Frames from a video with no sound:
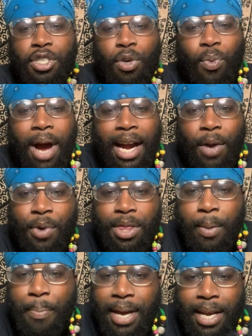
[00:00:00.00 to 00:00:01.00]
you're rocking with
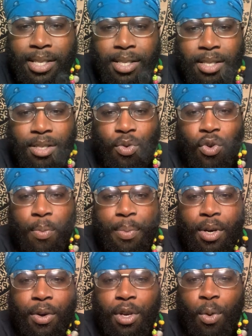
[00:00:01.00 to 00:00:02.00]
the best.
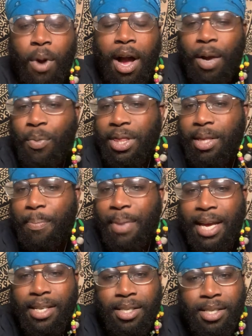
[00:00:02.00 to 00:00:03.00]
Scorpio, you're rocking with the
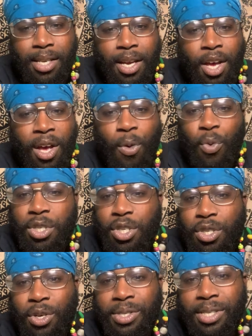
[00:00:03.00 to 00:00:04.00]
best, which
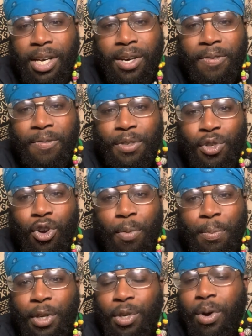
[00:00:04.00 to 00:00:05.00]
is yourself.
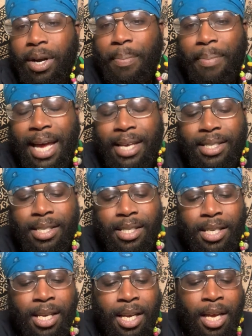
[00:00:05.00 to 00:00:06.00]
Scorpio, you are the best.
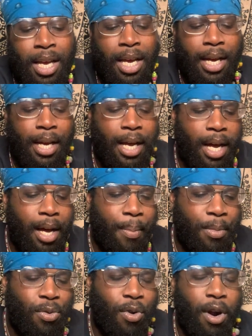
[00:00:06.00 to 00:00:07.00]

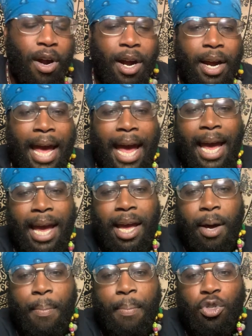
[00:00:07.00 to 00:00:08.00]
You are
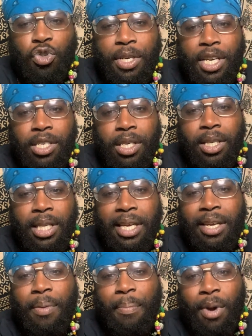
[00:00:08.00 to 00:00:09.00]
a
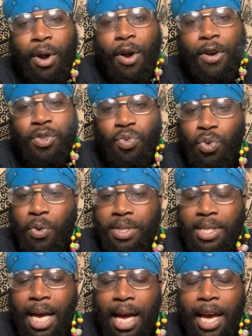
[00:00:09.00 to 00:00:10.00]
traditionally Mars ruled
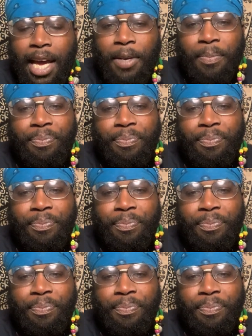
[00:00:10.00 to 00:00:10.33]
sign.